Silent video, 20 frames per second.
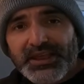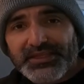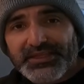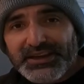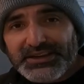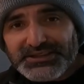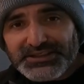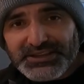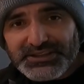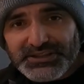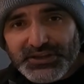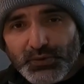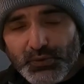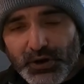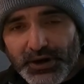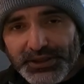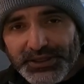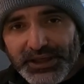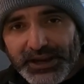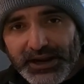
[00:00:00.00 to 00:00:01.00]
This is the
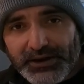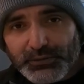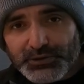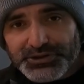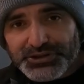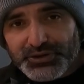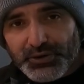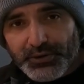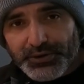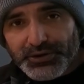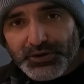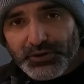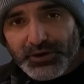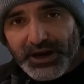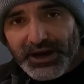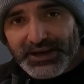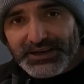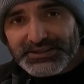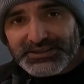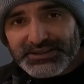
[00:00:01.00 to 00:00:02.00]
one that I was showing you
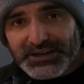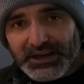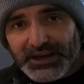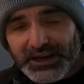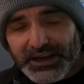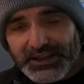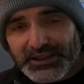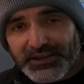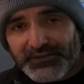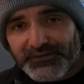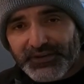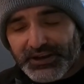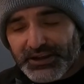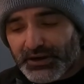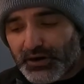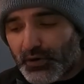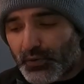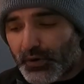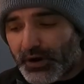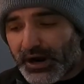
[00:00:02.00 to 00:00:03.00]
guys in the
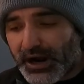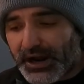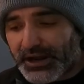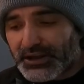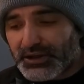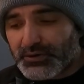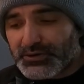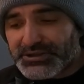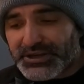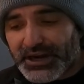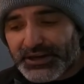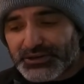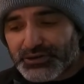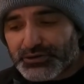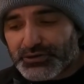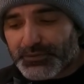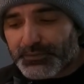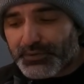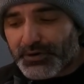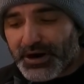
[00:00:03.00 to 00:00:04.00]
video where I use
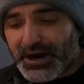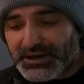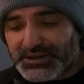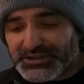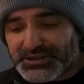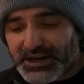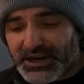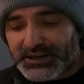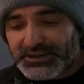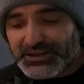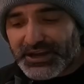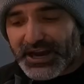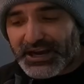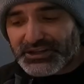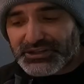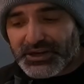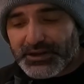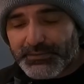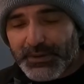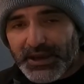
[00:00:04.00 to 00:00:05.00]
hydrogen peroxide to
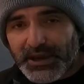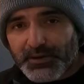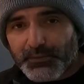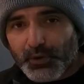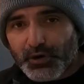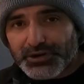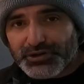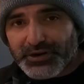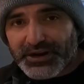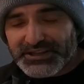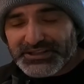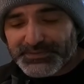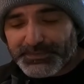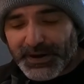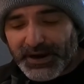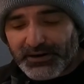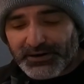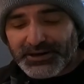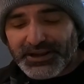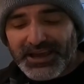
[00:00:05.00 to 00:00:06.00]
actually make it more
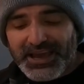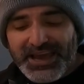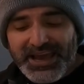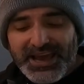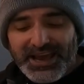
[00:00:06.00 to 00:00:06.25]
transparent.